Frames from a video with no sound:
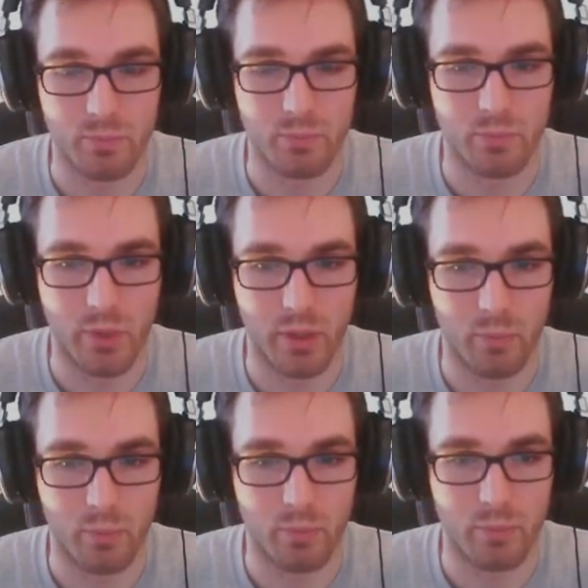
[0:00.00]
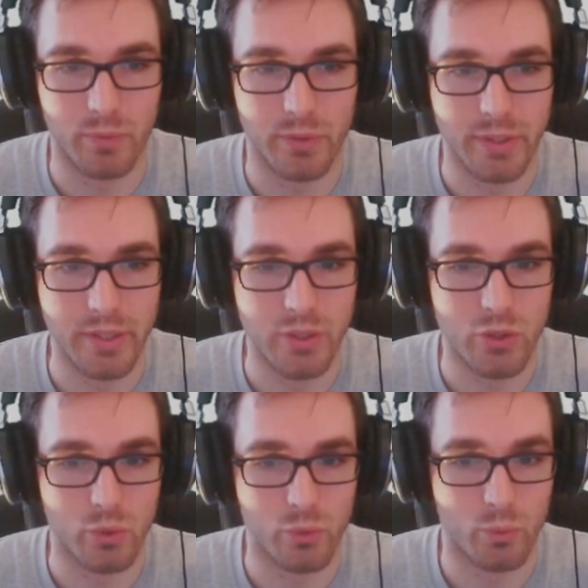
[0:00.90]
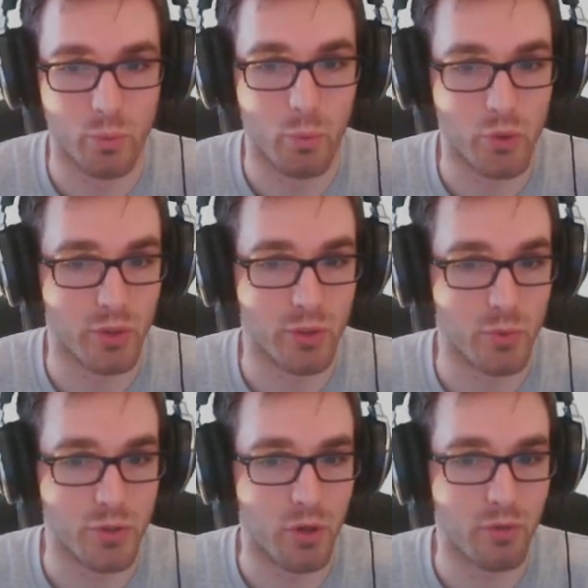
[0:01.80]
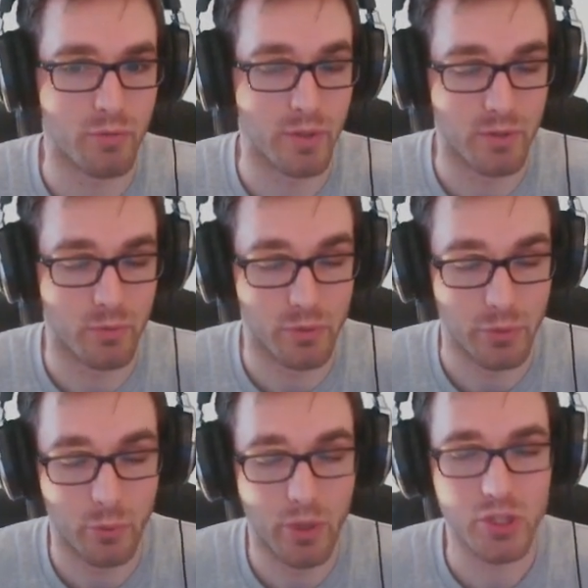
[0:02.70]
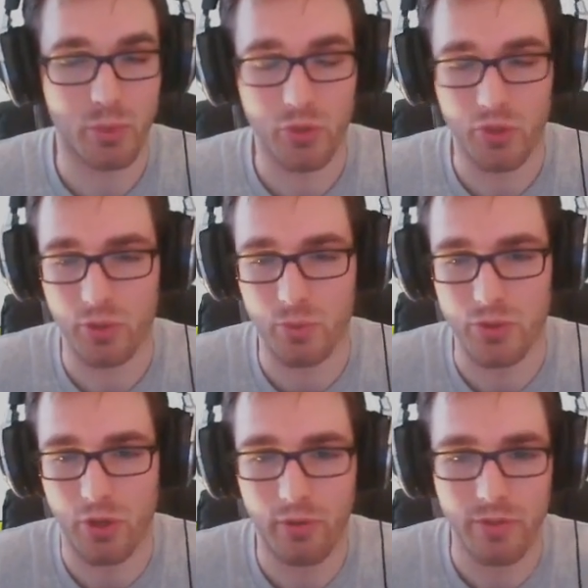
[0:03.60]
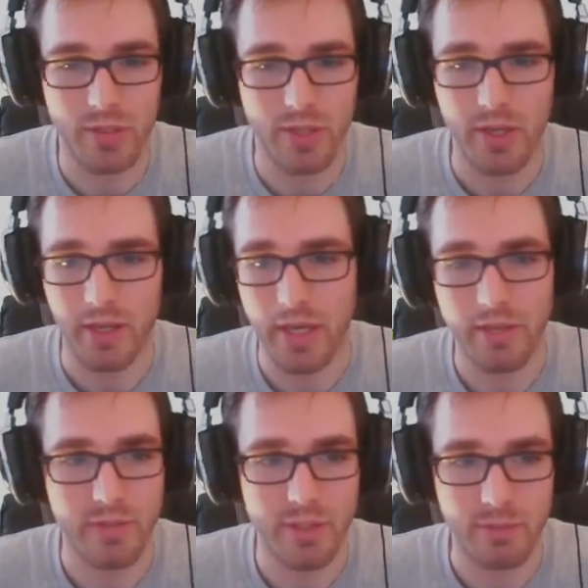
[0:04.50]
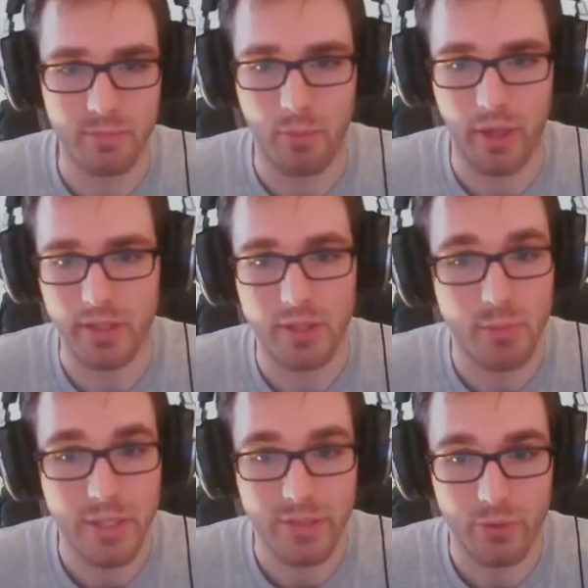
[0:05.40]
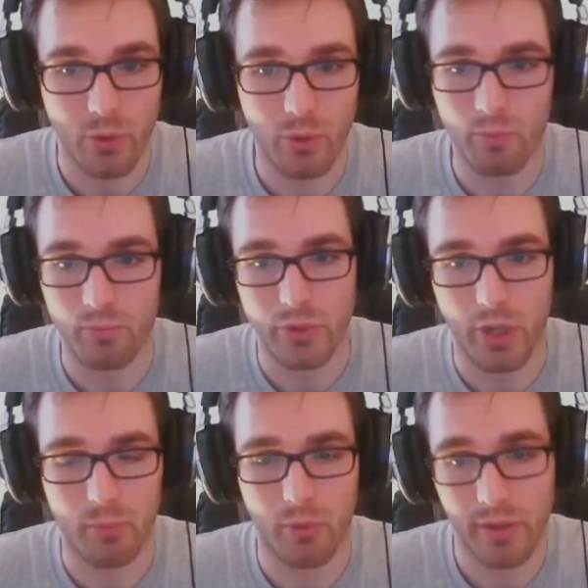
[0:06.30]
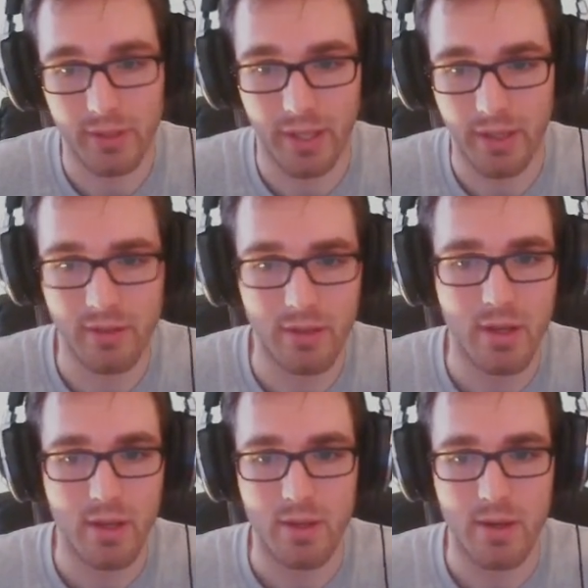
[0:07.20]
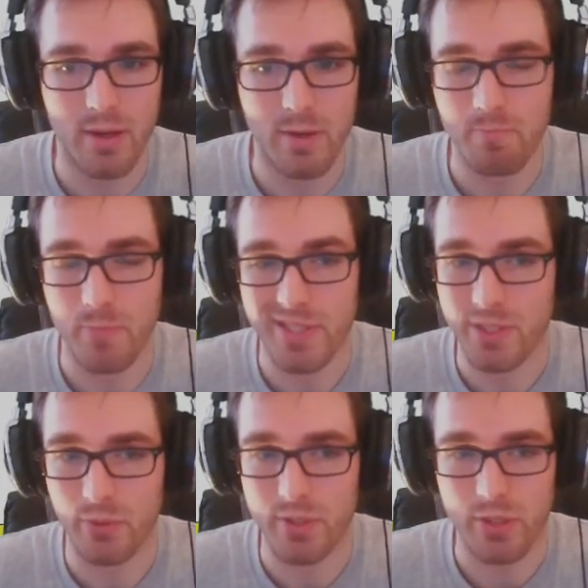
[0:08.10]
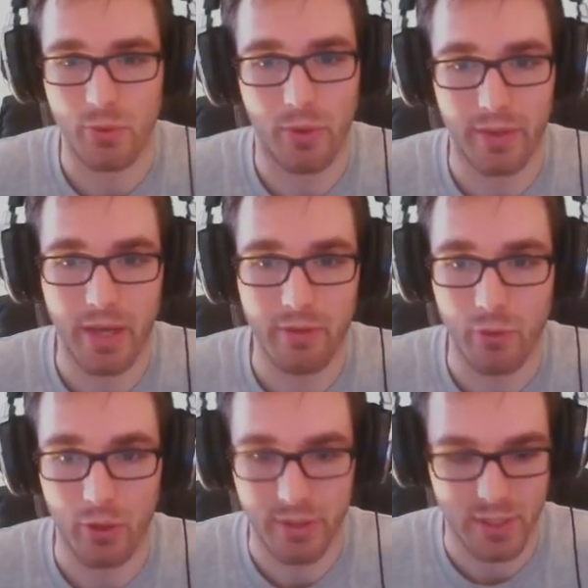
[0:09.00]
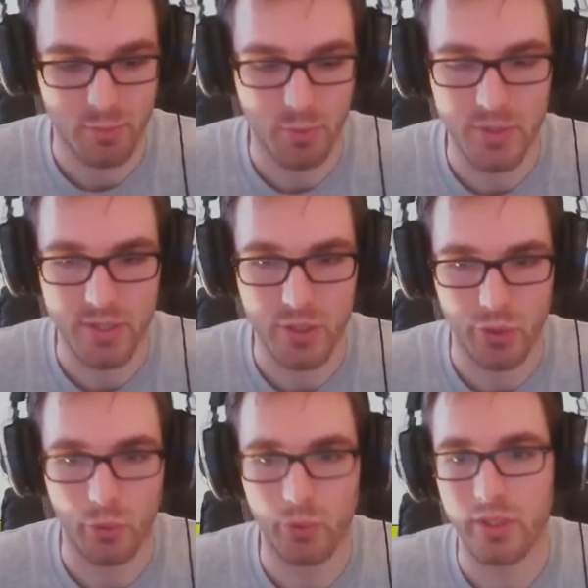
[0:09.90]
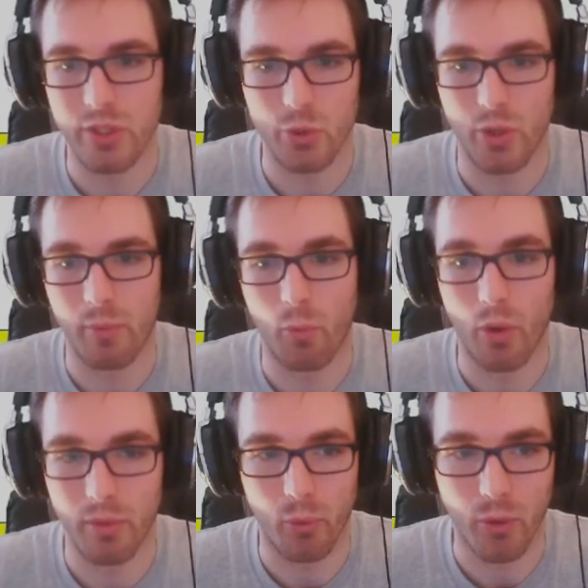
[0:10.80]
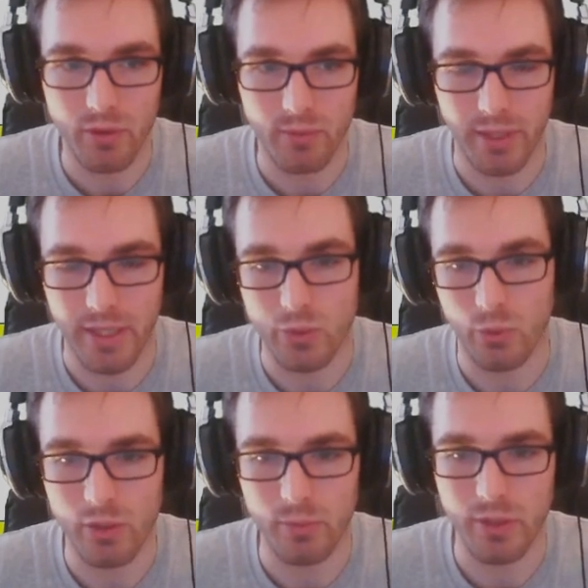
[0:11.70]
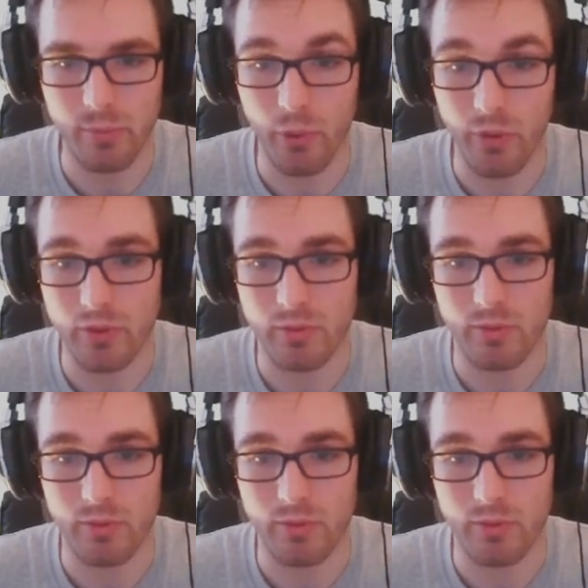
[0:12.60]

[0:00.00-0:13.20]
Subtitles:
well, what we're trying to resolve, the equation that we're trying to resolve is AV minus P0 dot product n is equal to 0. And that, for all intents and purposes, can only describe one point, and that's going to be the point